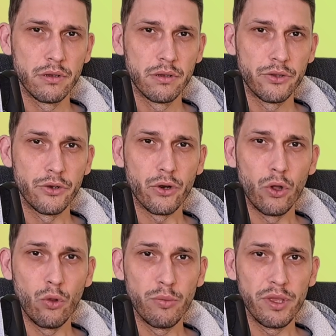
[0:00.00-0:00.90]
your
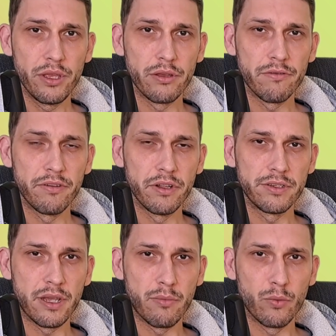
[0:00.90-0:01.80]
whole being fills
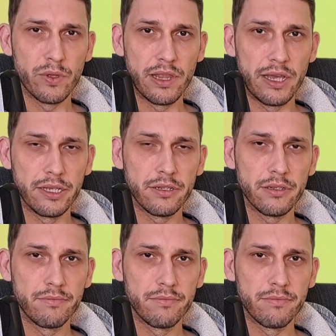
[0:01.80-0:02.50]
up with light,